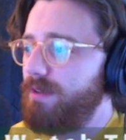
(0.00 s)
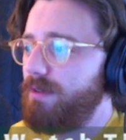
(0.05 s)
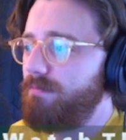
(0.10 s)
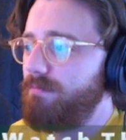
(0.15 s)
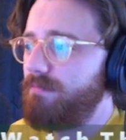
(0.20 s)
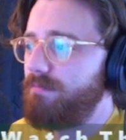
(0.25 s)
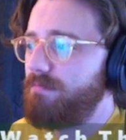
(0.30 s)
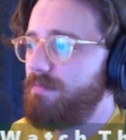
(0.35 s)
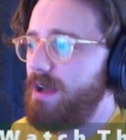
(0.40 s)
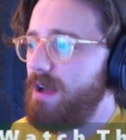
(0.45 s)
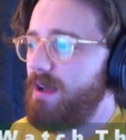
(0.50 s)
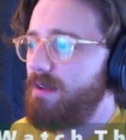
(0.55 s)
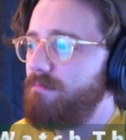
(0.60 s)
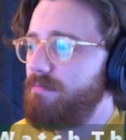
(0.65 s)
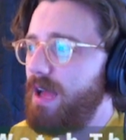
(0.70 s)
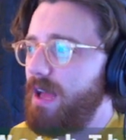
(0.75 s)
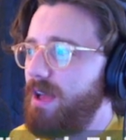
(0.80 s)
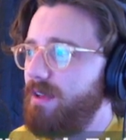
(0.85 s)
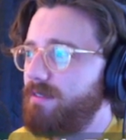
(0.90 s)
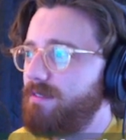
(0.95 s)

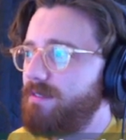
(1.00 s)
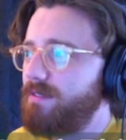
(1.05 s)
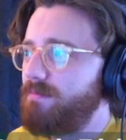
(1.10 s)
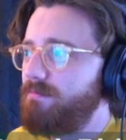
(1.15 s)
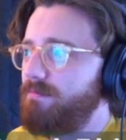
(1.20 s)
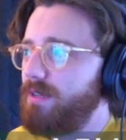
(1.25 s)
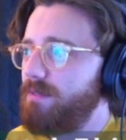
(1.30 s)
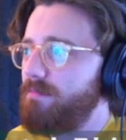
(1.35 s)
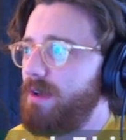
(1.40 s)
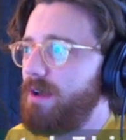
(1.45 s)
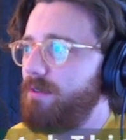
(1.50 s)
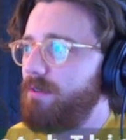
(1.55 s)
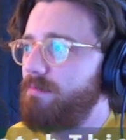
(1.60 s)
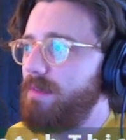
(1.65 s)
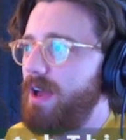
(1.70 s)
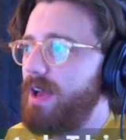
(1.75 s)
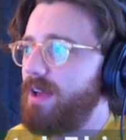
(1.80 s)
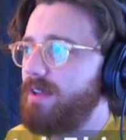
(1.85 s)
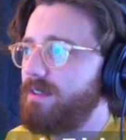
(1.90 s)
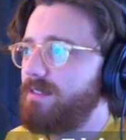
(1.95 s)
bass, big mouth
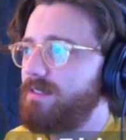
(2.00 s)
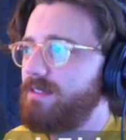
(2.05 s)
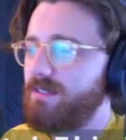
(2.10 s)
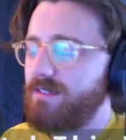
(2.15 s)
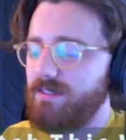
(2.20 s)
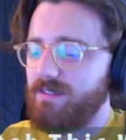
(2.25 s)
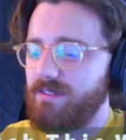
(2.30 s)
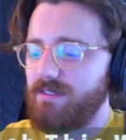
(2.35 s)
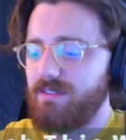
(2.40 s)
bass,